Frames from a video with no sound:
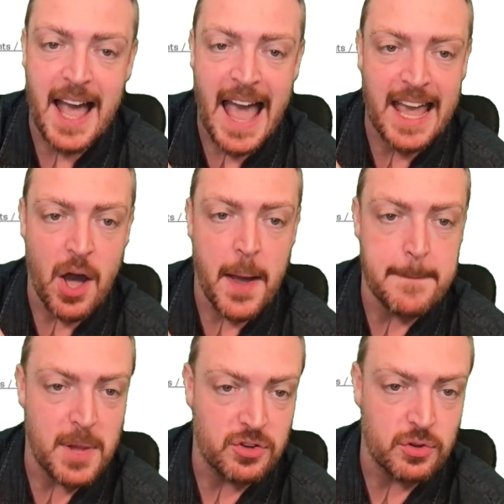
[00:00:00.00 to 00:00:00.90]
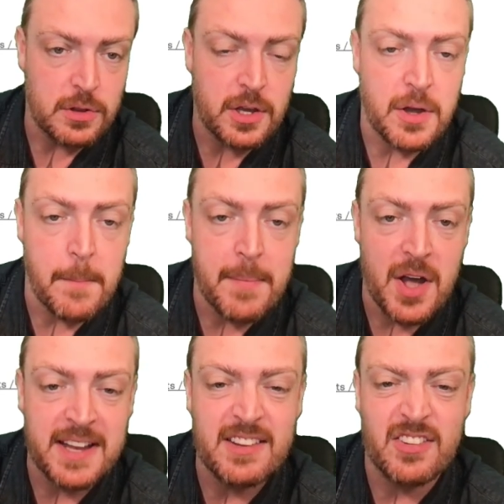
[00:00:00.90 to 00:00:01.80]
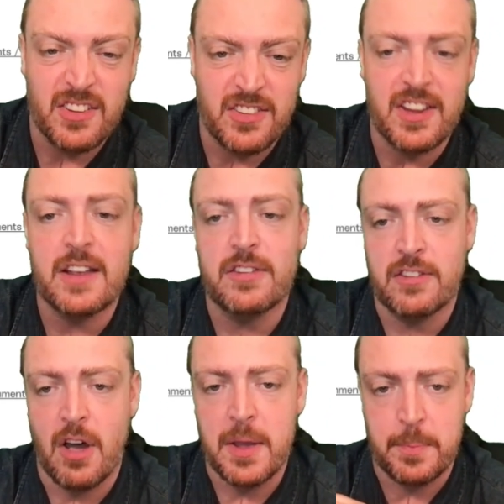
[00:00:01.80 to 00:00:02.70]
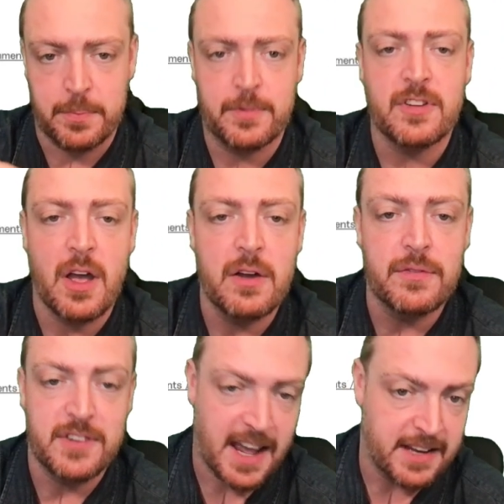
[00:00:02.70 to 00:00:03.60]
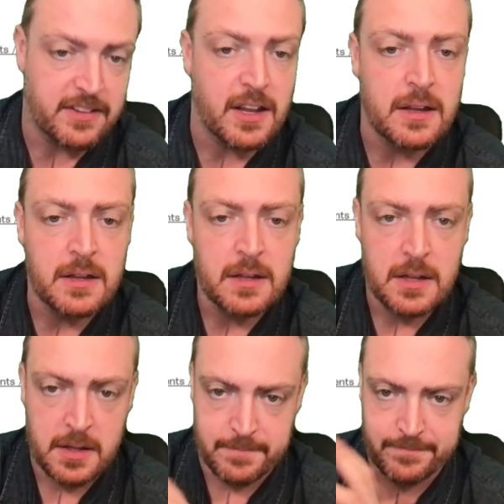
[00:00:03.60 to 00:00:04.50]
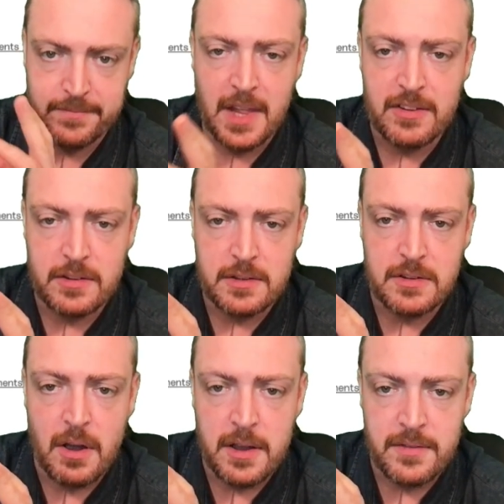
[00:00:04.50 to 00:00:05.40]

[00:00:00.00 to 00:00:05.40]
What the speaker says: AI model that combines 6 types of data. Let's dive